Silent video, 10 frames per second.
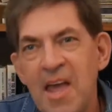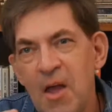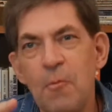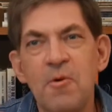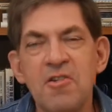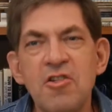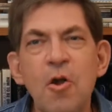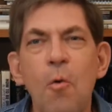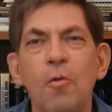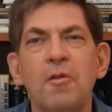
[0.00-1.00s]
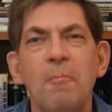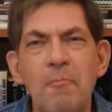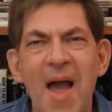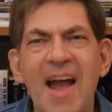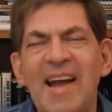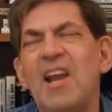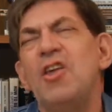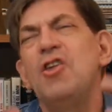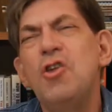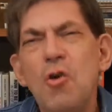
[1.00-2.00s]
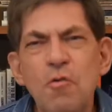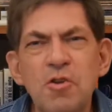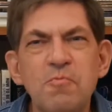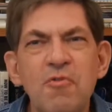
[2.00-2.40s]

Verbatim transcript: It was sold back at a huge